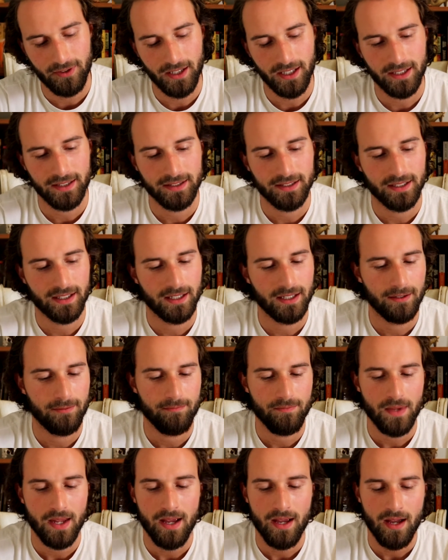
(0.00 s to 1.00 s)
And uh,
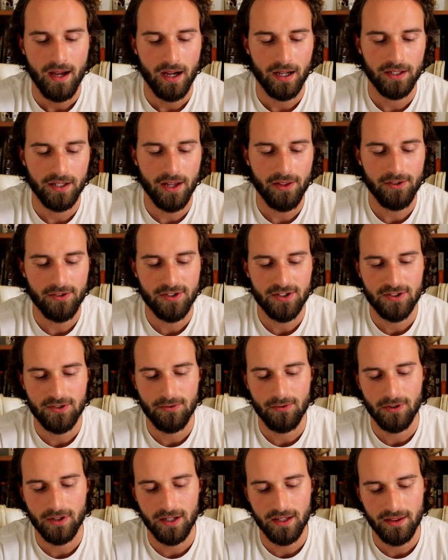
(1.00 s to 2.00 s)
another
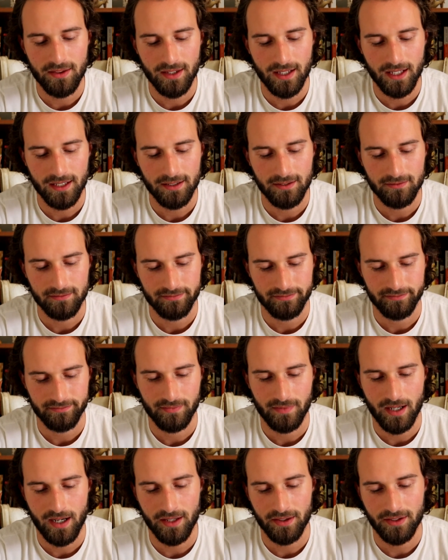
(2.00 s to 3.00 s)
story that
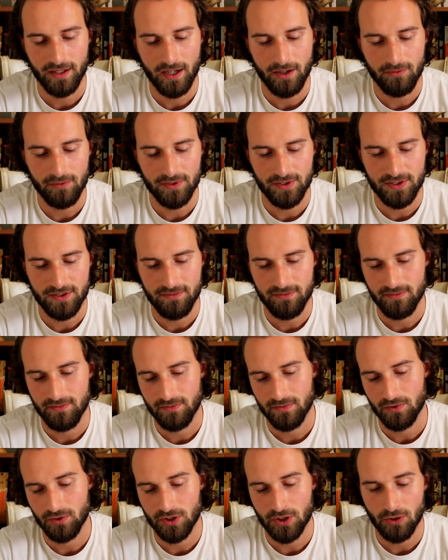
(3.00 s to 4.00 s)
I thought was
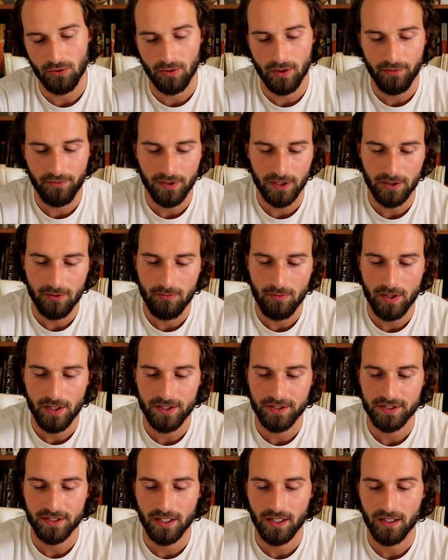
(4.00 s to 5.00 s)
terrific
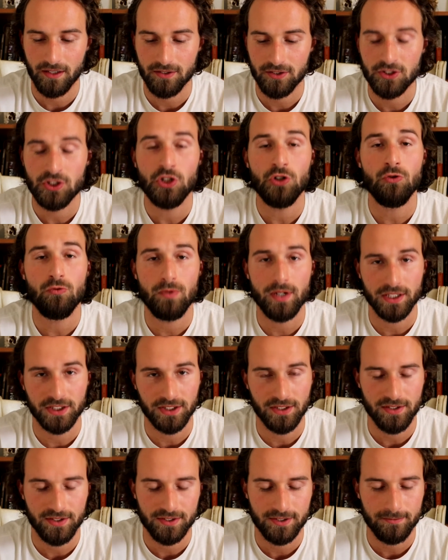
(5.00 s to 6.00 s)
was uh, Two
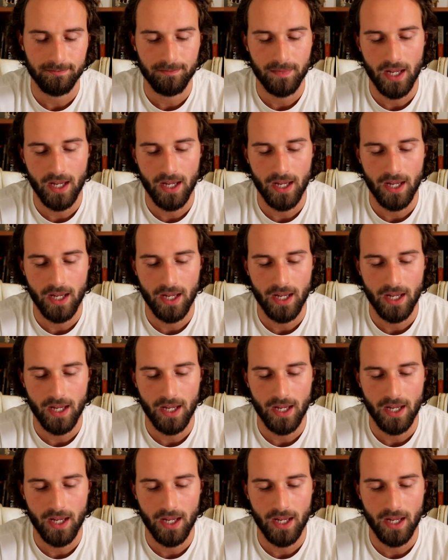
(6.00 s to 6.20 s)
Wishes.